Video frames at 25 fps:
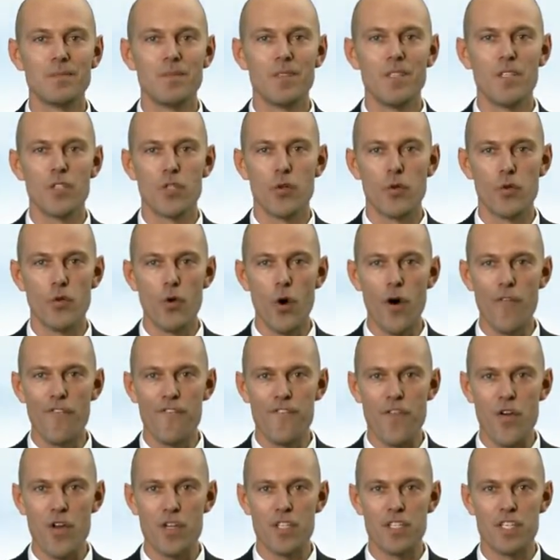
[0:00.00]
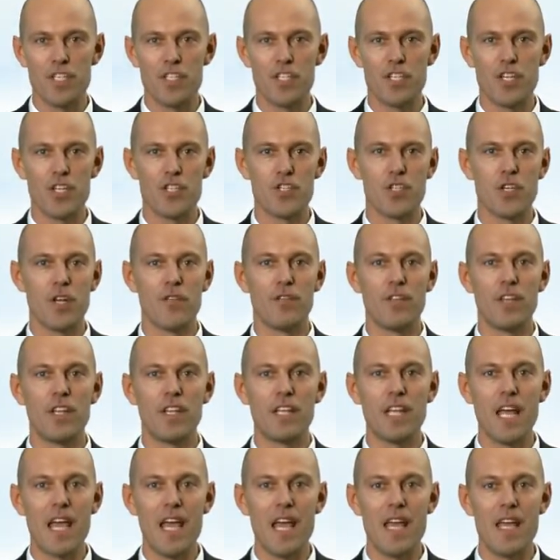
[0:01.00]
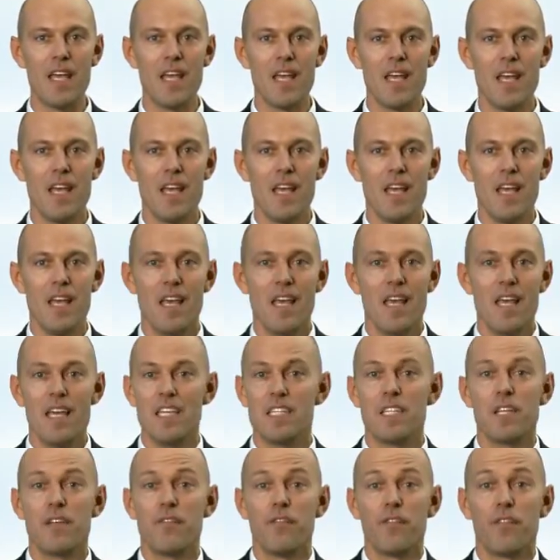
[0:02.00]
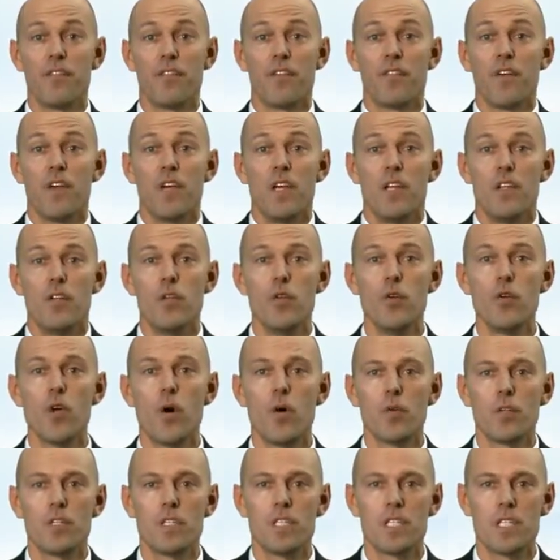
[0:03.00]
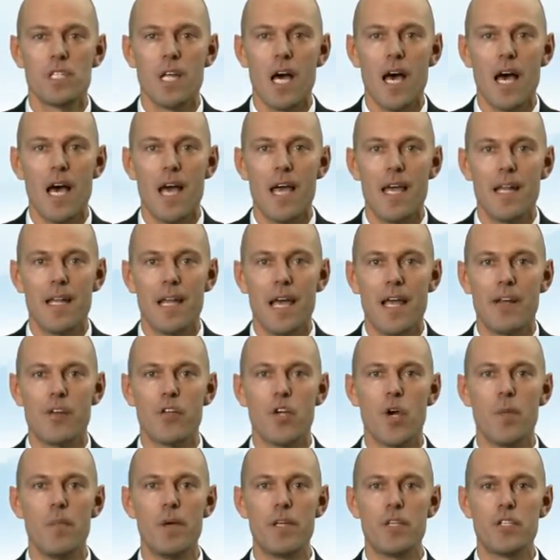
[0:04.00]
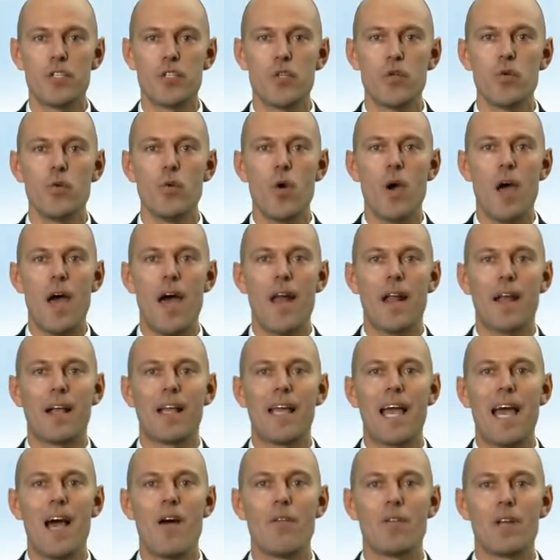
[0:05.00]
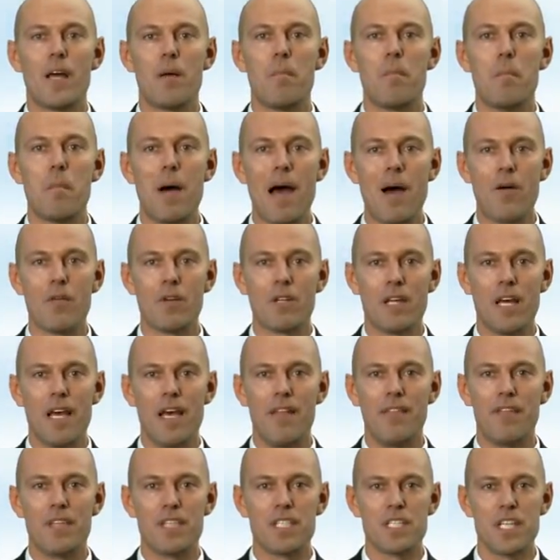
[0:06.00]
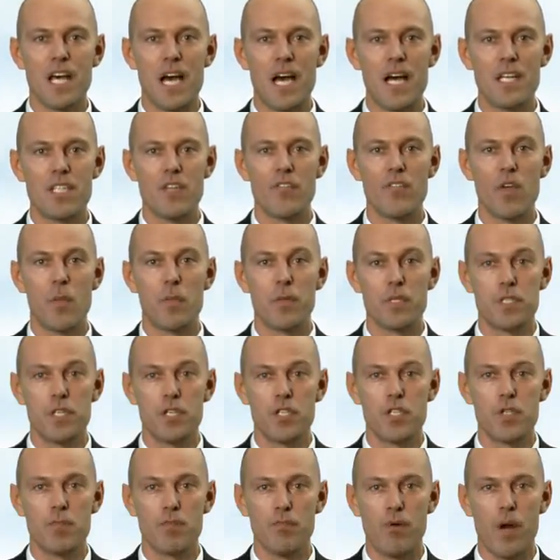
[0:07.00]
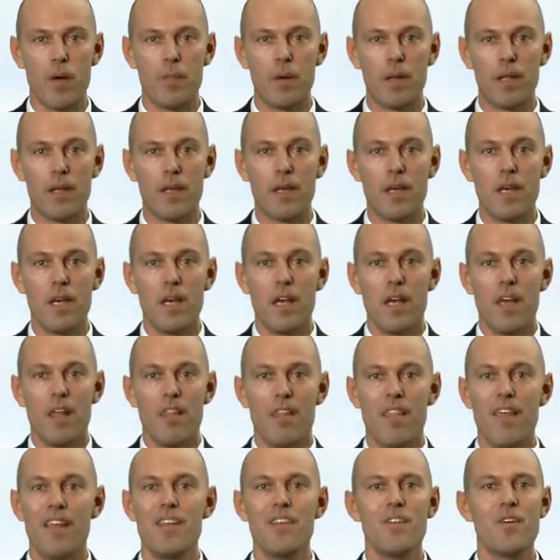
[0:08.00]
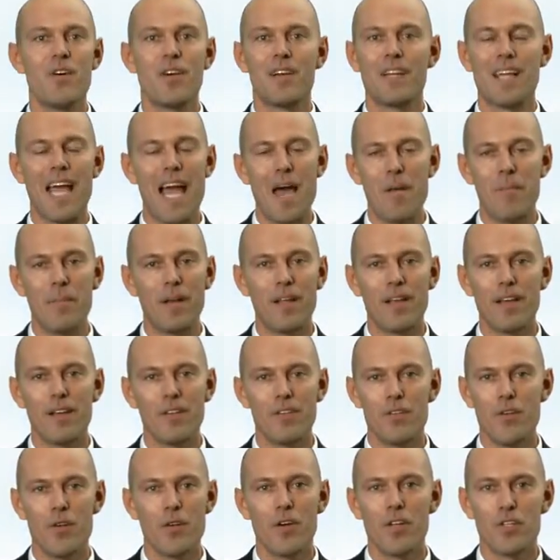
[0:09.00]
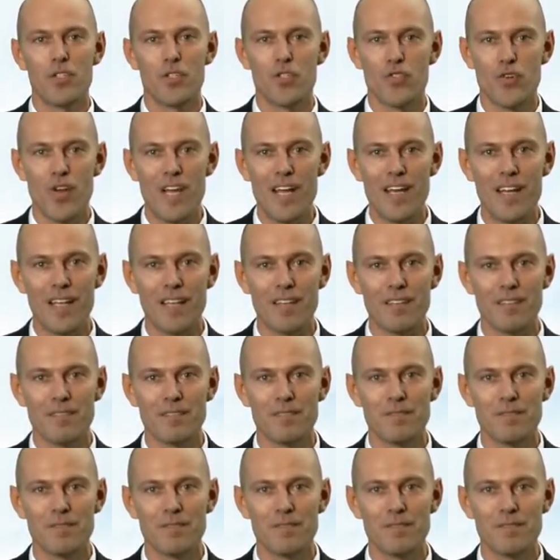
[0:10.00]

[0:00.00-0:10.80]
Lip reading: So your first decision of the day is if you don't decide and commit to an account amount and the size of your position properly, then you're gambling and you're not trading.